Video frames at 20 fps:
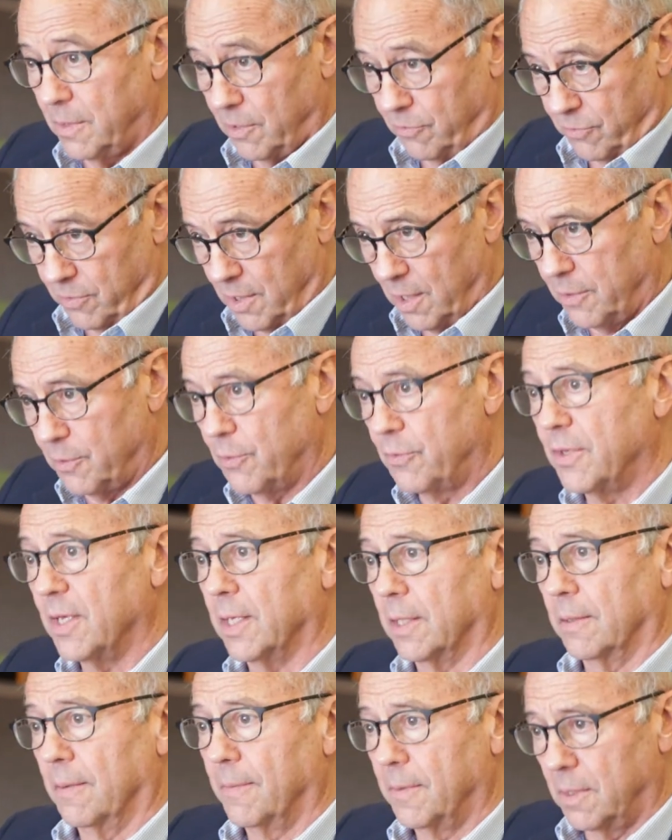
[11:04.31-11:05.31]
that's the other
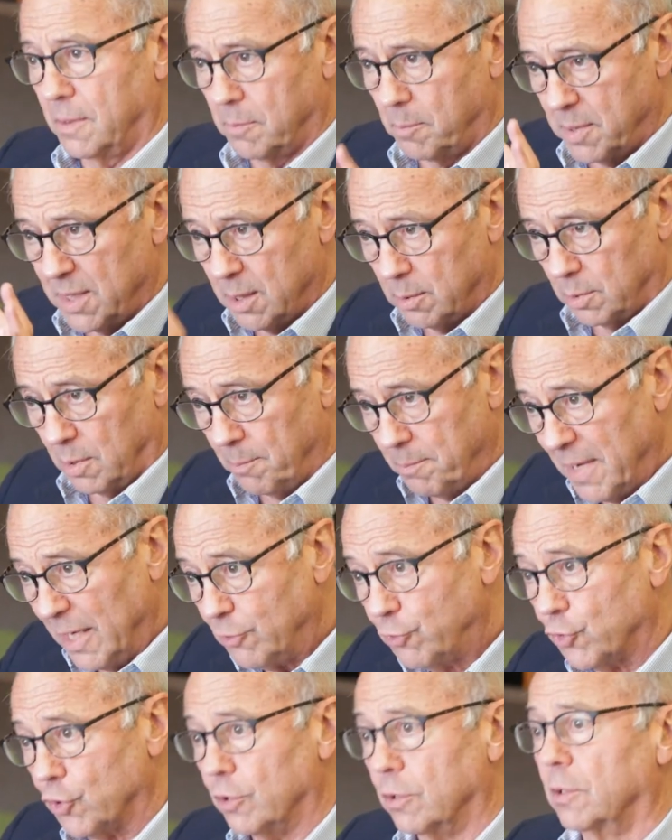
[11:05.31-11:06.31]
thing. To be able to
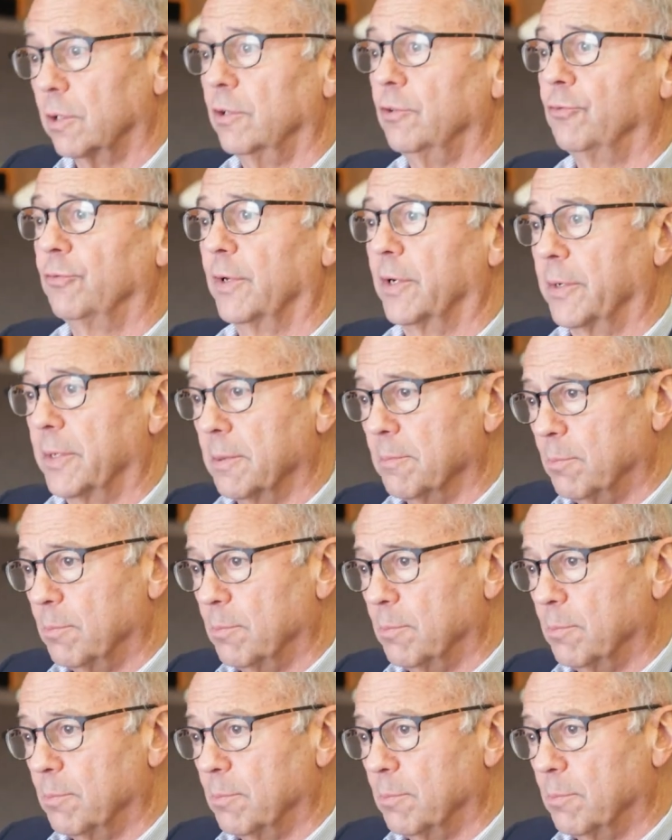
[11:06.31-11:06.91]
measure is very